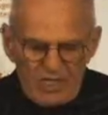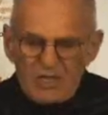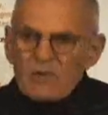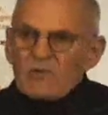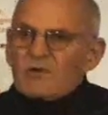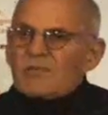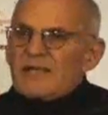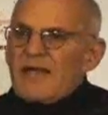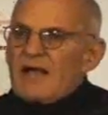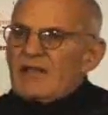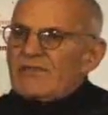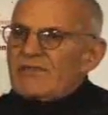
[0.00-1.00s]
will be
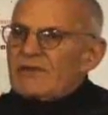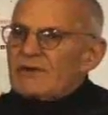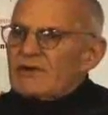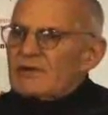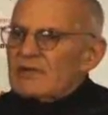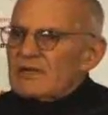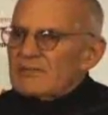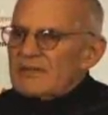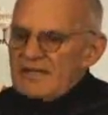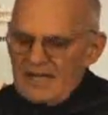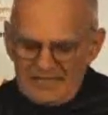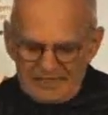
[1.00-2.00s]
healthier
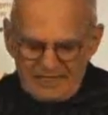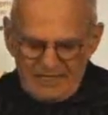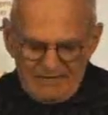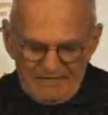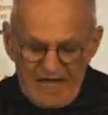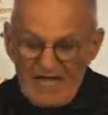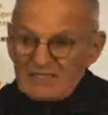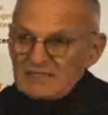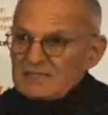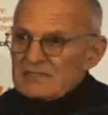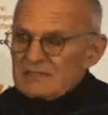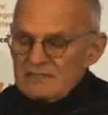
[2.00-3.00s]
because of us.